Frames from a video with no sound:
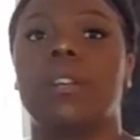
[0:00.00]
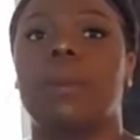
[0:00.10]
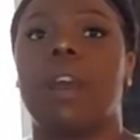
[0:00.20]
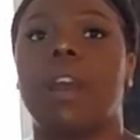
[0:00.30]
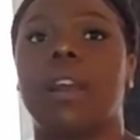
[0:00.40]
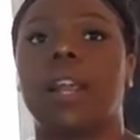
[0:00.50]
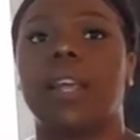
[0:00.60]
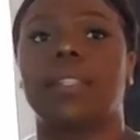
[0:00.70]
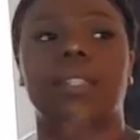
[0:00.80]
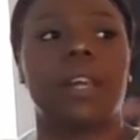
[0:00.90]
do my art
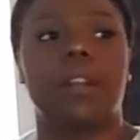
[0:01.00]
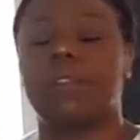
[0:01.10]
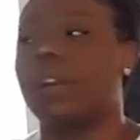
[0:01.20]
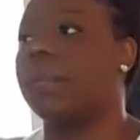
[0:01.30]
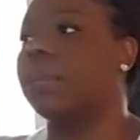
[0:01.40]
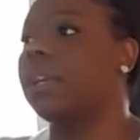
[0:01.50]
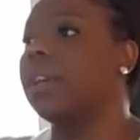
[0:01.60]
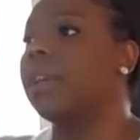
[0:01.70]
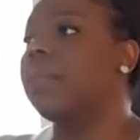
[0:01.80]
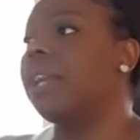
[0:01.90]
class instead of from
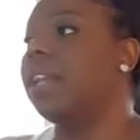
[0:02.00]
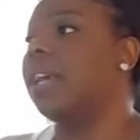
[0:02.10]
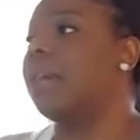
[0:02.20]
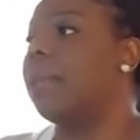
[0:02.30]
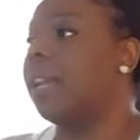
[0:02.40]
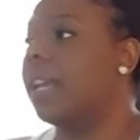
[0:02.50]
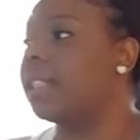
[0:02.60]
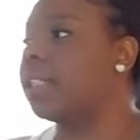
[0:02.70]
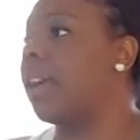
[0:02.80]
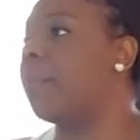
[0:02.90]
my
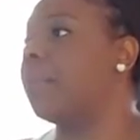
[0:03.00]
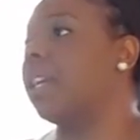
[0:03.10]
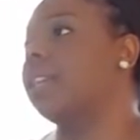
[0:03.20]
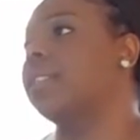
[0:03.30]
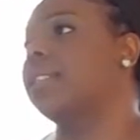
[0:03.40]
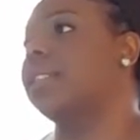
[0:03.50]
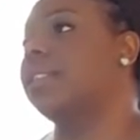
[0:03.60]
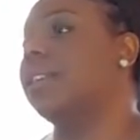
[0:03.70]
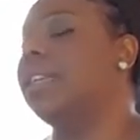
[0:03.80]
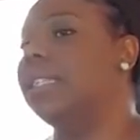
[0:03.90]
desktop, because
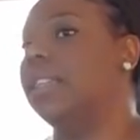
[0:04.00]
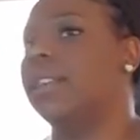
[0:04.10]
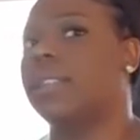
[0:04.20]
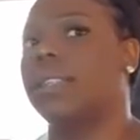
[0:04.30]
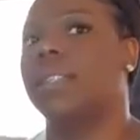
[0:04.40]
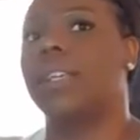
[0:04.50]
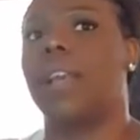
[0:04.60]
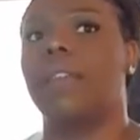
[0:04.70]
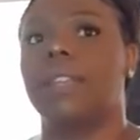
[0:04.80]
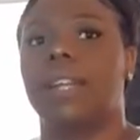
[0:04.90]
it's easier to see
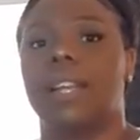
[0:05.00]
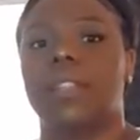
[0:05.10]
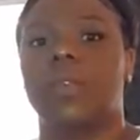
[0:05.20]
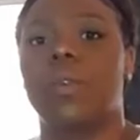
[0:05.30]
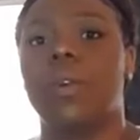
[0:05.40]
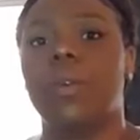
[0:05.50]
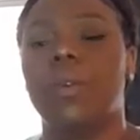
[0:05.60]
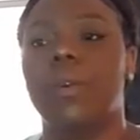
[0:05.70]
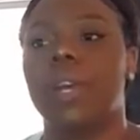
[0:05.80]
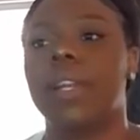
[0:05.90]
everything that's going
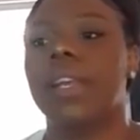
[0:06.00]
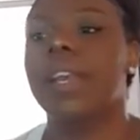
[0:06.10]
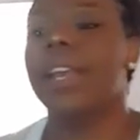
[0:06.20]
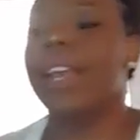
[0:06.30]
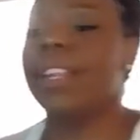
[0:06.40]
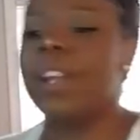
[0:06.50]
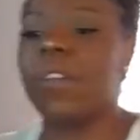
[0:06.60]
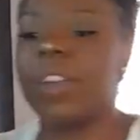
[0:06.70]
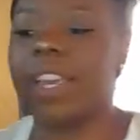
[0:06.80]
on. And then over